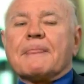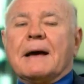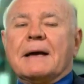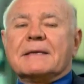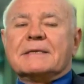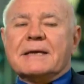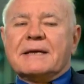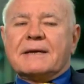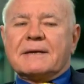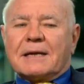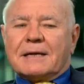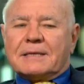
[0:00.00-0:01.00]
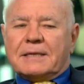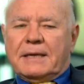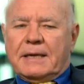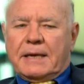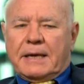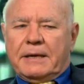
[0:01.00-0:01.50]
I think that
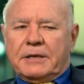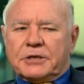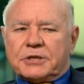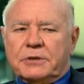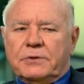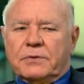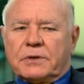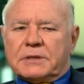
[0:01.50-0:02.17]
in Asia you